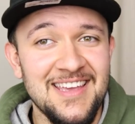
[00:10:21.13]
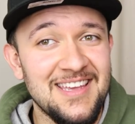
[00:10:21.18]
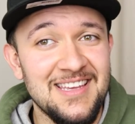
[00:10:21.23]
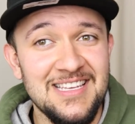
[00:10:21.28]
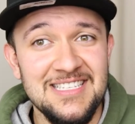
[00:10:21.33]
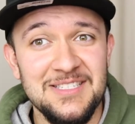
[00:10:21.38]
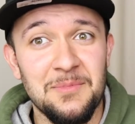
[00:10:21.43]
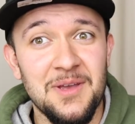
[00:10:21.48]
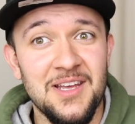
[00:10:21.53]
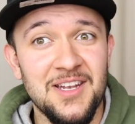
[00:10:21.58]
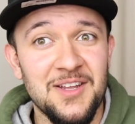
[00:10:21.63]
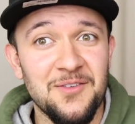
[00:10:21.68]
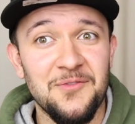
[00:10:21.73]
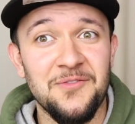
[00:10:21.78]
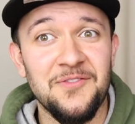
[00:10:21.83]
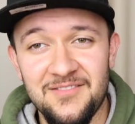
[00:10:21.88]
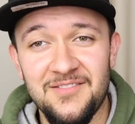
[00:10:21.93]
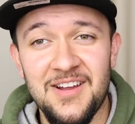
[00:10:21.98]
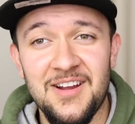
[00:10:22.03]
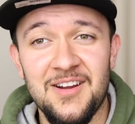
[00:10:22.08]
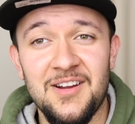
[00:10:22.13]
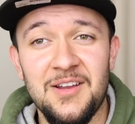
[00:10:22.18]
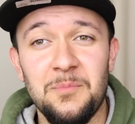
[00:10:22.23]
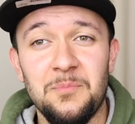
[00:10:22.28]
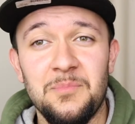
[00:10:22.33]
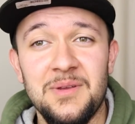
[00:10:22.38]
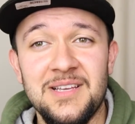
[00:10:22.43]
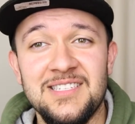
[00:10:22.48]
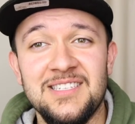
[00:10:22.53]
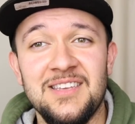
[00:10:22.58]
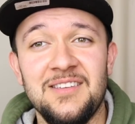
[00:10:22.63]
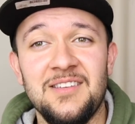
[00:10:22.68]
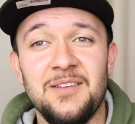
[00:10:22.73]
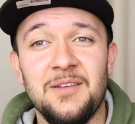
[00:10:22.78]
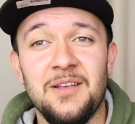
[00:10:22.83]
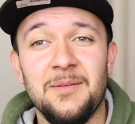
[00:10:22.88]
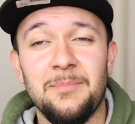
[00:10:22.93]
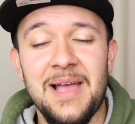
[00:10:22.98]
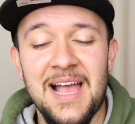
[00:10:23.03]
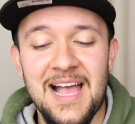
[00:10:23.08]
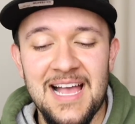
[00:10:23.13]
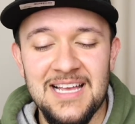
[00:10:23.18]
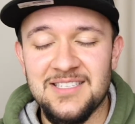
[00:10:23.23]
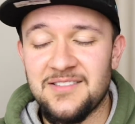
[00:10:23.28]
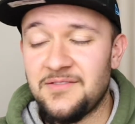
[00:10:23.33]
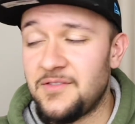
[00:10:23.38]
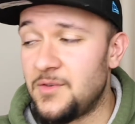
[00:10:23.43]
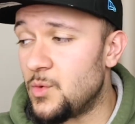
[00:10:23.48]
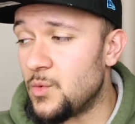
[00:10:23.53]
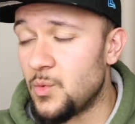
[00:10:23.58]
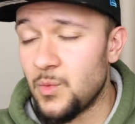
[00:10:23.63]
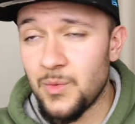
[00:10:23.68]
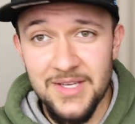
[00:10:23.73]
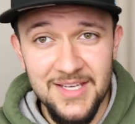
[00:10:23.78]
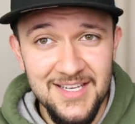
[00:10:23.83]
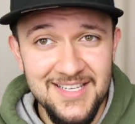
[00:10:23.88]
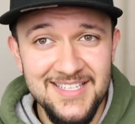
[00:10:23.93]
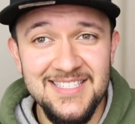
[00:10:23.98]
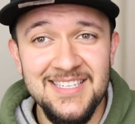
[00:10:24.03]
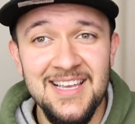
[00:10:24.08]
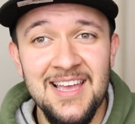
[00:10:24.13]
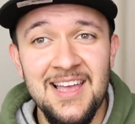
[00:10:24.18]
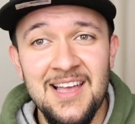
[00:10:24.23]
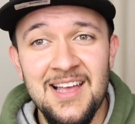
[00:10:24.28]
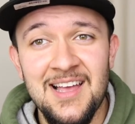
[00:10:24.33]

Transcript: It's been a very busy past few weeks.